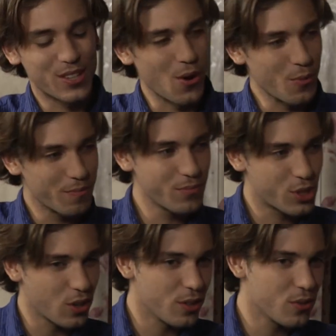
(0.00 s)
So
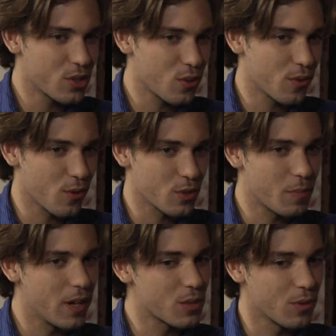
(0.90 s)
Sean, you sort of are
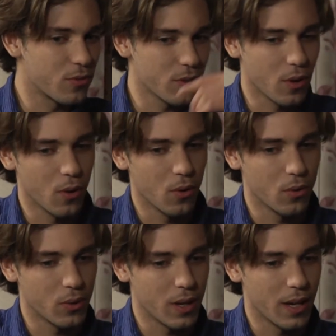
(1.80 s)
responsible for the
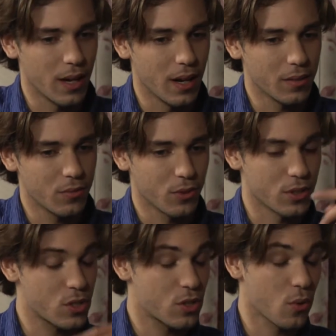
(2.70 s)
whole for
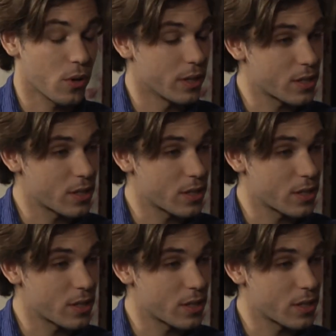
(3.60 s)
the story